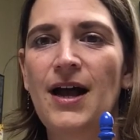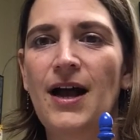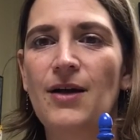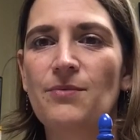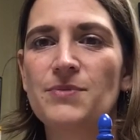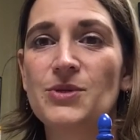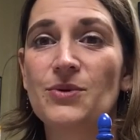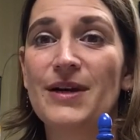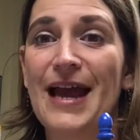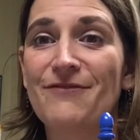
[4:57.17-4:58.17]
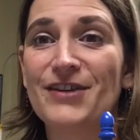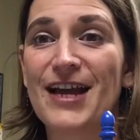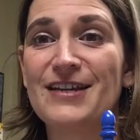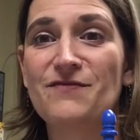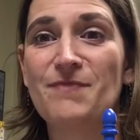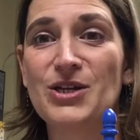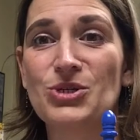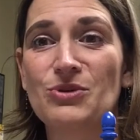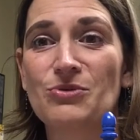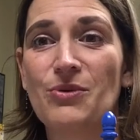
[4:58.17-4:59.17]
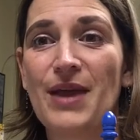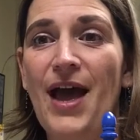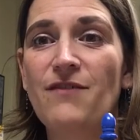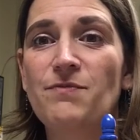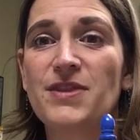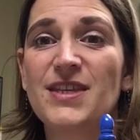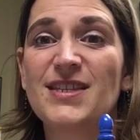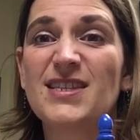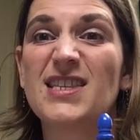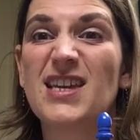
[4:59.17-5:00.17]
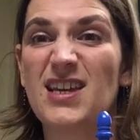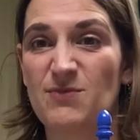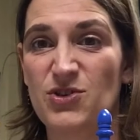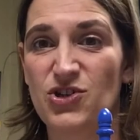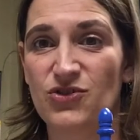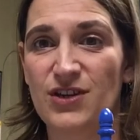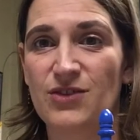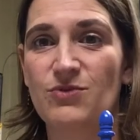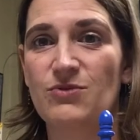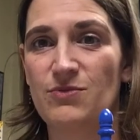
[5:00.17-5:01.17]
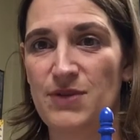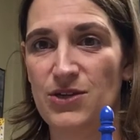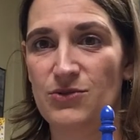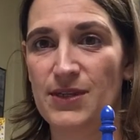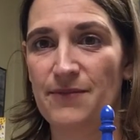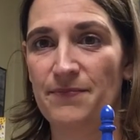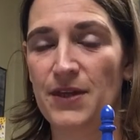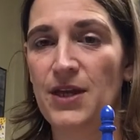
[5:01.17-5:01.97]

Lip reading: So we're going to have to kind of make do with what we have, but this is the imagery that we would be using.